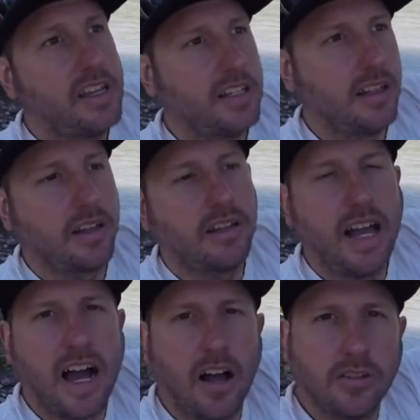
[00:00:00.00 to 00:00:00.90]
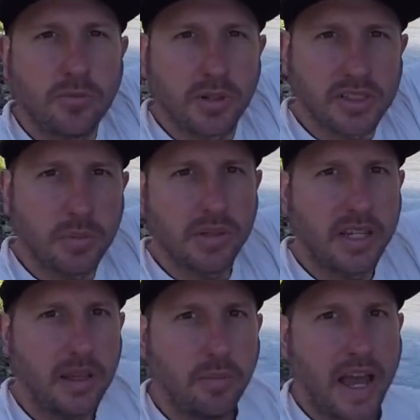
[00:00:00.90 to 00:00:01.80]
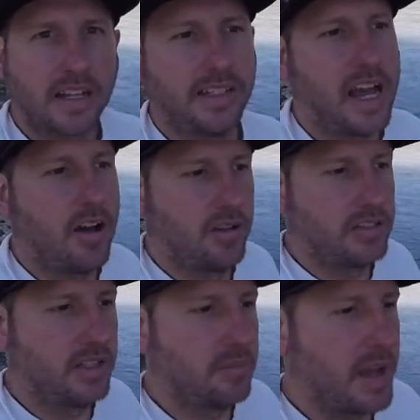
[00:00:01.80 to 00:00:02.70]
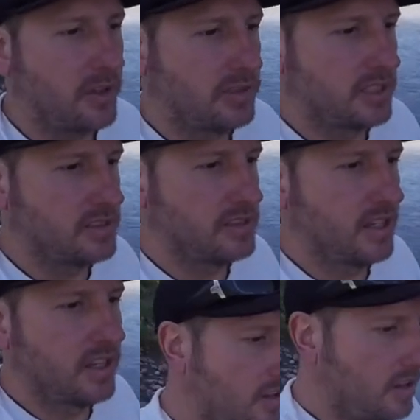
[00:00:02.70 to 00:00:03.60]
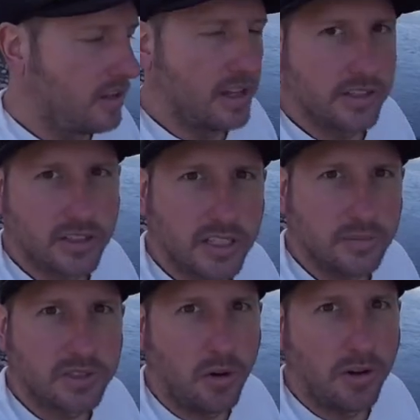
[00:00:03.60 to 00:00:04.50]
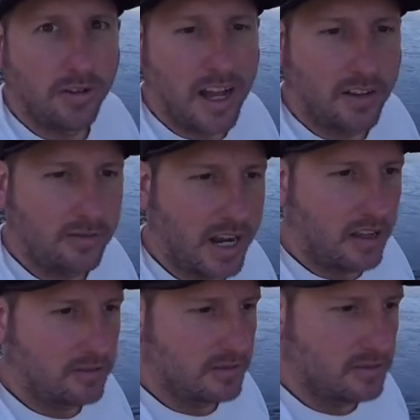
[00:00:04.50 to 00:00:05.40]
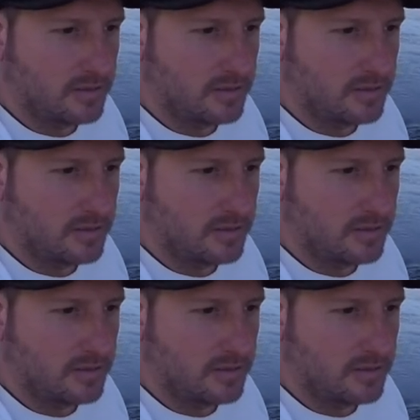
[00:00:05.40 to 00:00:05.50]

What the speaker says: into the clouds, precipitate back down onto the mountains, and it just keeps going around and around.